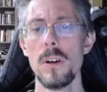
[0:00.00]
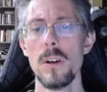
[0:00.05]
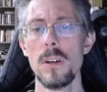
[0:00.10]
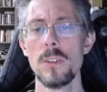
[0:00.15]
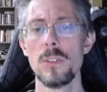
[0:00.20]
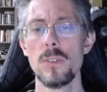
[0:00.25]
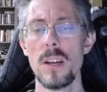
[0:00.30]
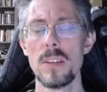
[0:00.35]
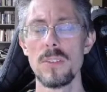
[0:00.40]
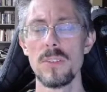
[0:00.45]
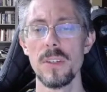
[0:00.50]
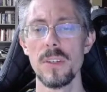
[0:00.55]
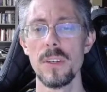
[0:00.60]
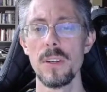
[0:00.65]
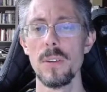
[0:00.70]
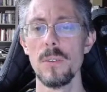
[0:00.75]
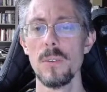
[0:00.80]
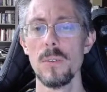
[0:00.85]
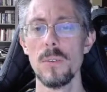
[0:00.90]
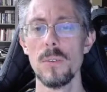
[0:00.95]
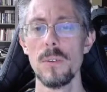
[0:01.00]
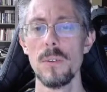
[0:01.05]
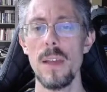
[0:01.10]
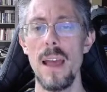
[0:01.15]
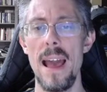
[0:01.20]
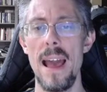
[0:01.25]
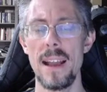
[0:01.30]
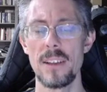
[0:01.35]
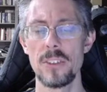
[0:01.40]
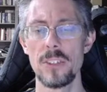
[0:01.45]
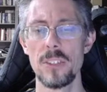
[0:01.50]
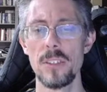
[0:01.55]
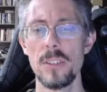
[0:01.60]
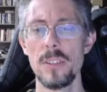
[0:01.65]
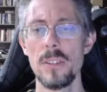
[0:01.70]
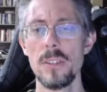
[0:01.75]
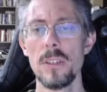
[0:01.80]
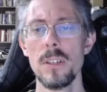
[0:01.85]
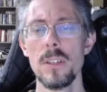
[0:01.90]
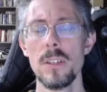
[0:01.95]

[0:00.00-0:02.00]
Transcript: addressing action,